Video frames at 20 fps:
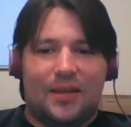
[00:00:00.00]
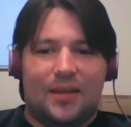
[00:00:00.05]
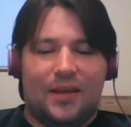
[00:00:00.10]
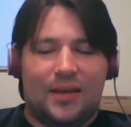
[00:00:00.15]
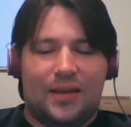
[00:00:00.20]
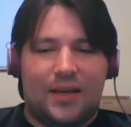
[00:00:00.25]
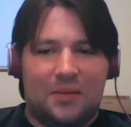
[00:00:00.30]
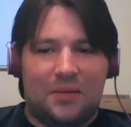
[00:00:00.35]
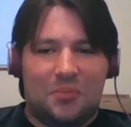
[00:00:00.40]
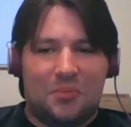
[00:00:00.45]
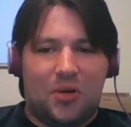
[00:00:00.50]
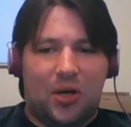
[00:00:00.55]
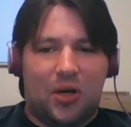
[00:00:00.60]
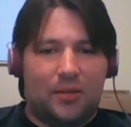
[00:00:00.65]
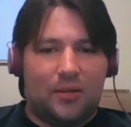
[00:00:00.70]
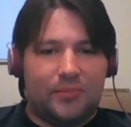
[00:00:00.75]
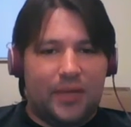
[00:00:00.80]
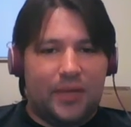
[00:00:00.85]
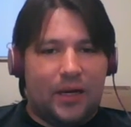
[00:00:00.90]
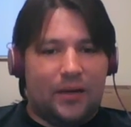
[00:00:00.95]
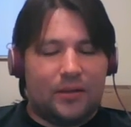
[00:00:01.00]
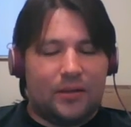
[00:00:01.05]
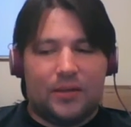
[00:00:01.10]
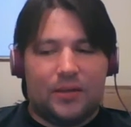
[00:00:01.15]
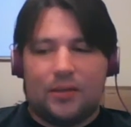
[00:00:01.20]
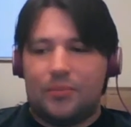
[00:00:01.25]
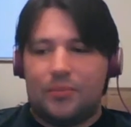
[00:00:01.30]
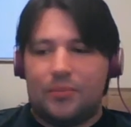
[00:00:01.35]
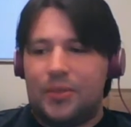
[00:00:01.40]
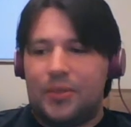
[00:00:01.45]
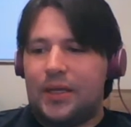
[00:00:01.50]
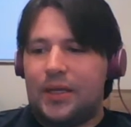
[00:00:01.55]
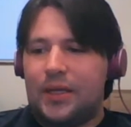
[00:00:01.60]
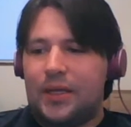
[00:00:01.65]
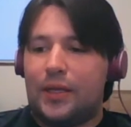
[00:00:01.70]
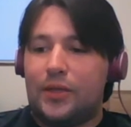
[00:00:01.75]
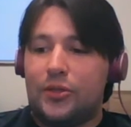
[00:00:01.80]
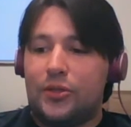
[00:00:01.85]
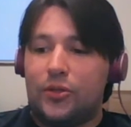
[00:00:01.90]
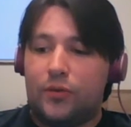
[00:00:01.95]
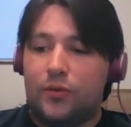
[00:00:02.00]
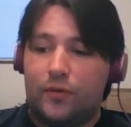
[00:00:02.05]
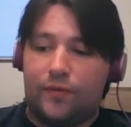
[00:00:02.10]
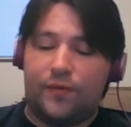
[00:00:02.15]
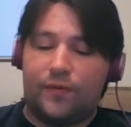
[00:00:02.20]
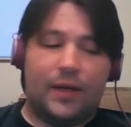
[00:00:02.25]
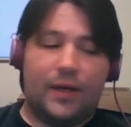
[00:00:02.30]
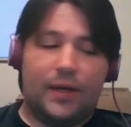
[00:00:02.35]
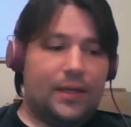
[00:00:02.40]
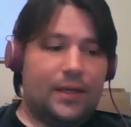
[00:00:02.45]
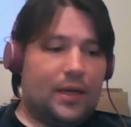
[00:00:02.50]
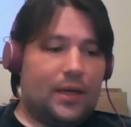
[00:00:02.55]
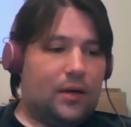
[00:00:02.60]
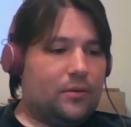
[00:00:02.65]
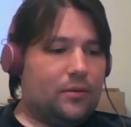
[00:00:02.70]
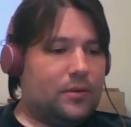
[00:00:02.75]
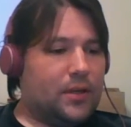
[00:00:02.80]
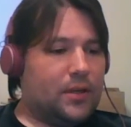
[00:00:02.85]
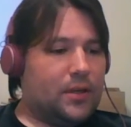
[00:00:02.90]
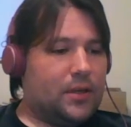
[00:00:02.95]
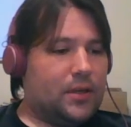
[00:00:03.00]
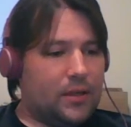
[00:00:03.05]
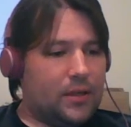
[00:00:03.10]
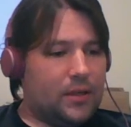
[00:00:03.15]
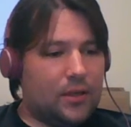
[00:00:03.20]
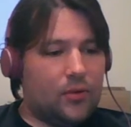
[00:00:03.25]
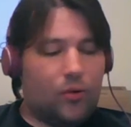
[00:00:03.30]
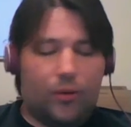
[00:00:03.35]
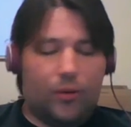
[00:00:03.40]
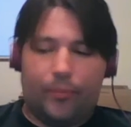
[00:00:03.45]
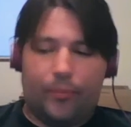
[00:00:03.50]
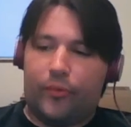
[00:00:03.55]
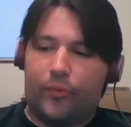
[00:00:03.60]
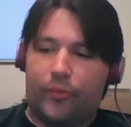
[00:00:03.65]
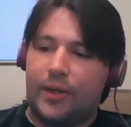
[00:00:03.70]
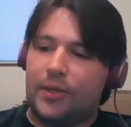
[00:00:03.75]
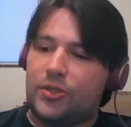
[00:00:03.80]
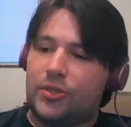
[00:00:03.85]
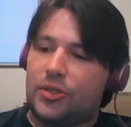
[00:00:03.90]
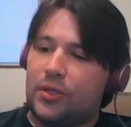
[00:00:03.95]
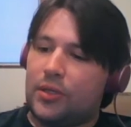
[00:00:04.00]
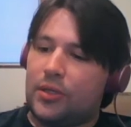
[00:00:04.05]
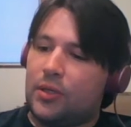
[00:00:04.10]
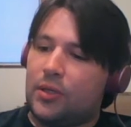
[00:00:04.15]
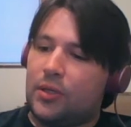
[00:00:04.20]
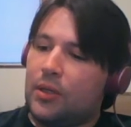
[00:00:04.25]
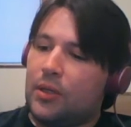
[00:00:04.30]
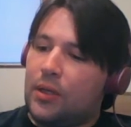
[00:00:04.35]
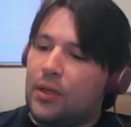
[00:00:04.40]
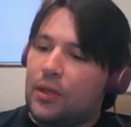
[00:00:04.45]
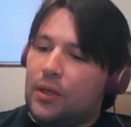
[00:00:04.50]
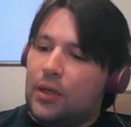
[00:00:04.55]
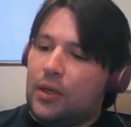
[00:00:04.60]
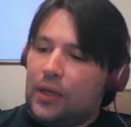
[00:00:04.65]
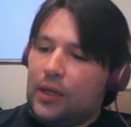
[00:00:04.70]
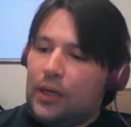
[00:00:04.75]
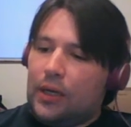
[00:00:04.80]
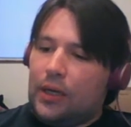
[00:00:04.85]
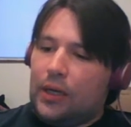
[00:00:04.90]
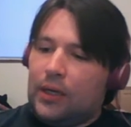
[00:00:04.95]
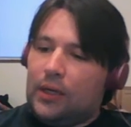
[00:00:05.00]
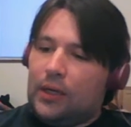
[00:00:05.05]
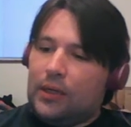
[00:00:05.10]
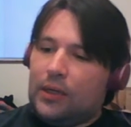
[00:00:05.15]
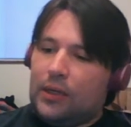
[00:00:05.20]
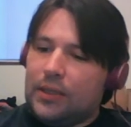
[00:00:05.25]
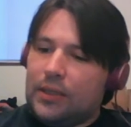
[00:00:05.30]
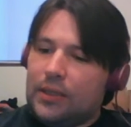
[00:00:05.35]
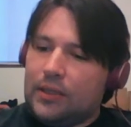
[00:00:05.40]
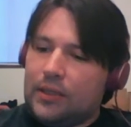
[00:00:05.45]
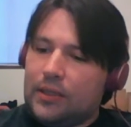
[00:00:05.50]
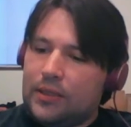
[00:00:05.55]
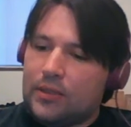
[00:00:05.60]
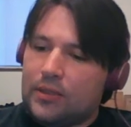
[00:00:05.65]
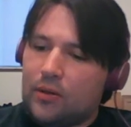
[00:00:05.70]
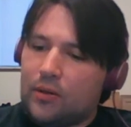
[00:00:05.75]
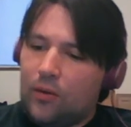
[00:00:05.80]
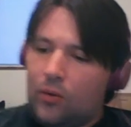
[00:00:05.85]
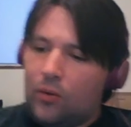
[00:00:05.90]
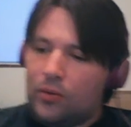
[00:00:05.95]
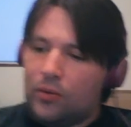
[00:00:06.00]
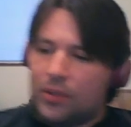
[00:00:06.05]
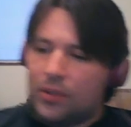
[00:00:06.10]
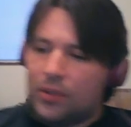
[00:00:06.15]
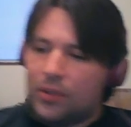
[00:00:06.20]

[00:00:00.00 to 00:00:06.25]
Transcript: you get him calmed down a little bit, and you find out that the corporation is holding